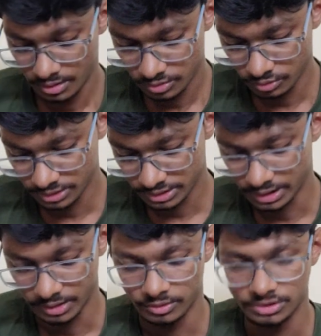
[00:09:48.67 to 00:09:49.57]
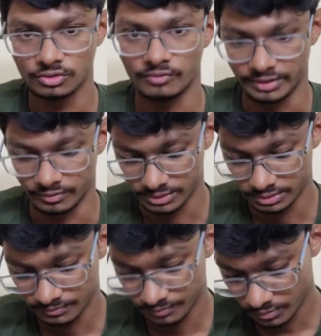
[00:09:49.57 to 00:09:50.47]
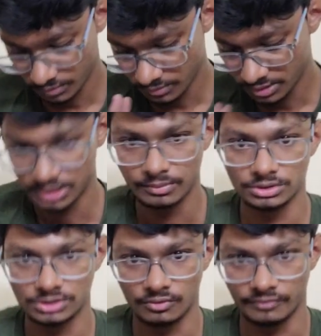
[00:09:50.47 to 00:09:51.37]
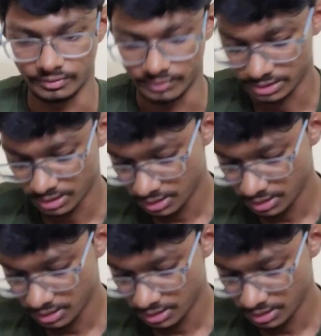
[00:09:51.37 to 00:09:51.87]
So this N MOS is off anyways. This N MOS is off anyways.